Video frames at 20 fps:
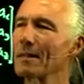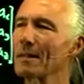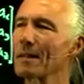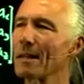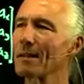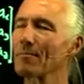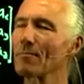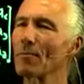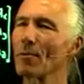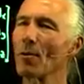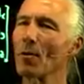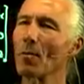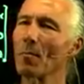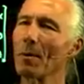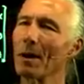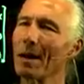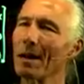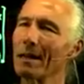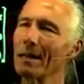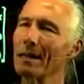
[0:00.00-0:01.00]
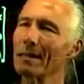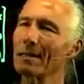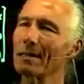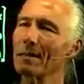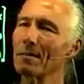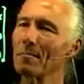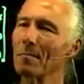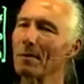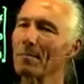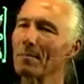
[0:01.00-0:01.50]
row by each of
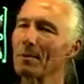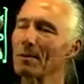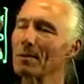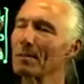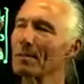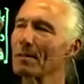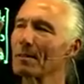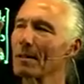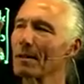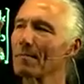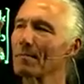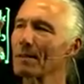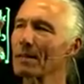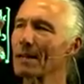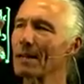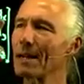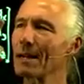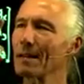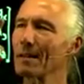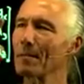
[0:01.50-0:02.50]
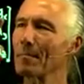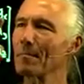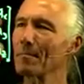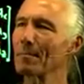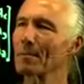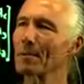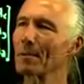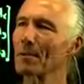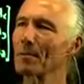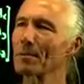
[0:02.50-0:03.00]
the members of the column.
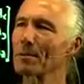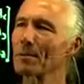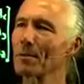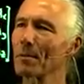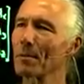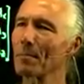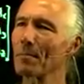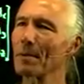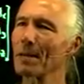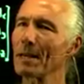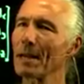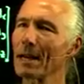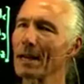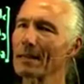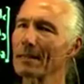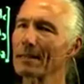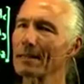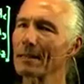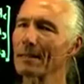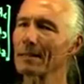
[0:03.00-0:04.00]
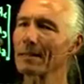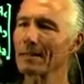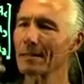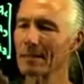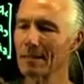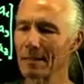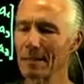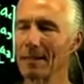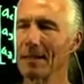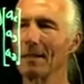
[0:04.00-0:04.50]
So the bx
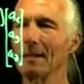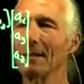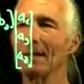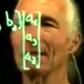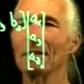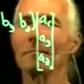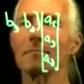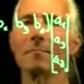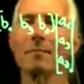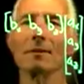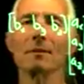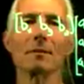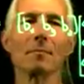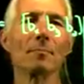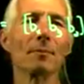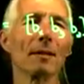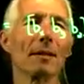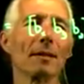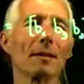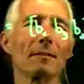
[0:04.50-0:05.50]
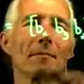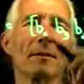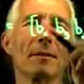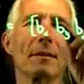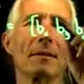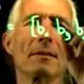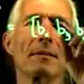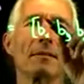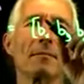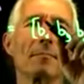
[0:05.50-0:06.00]
gets multiplied
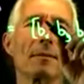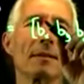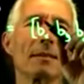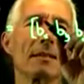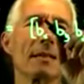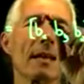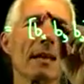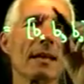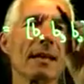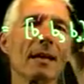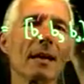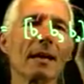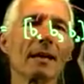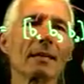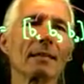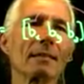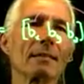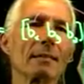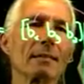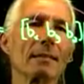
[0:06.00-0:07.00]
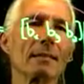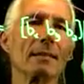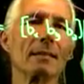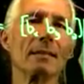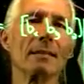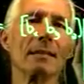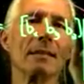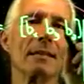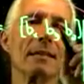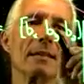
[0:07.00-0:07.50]
by the ax,
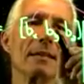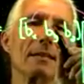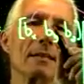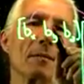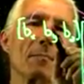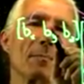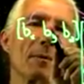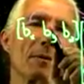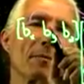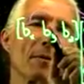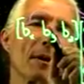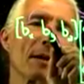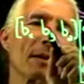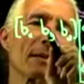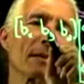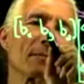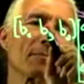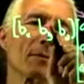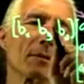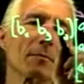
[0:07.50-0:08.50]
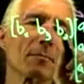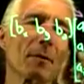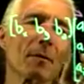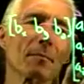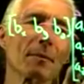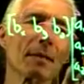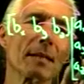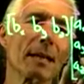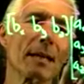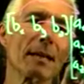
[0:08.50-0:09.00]
and the by gets multiplied
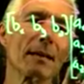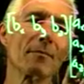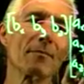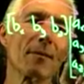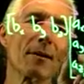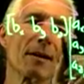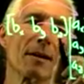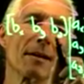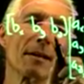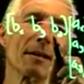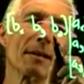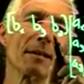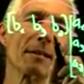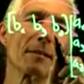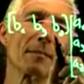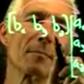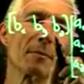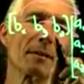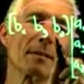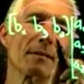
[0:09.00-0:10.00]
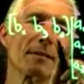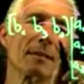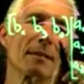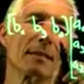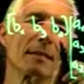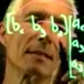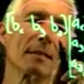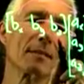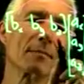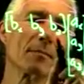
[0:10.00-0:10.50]
by the ay, and the
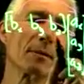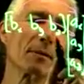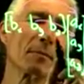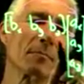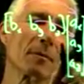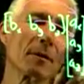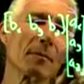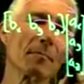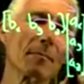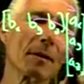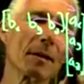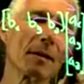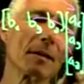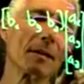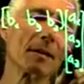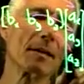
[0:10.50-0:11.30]
bz gets multiplied by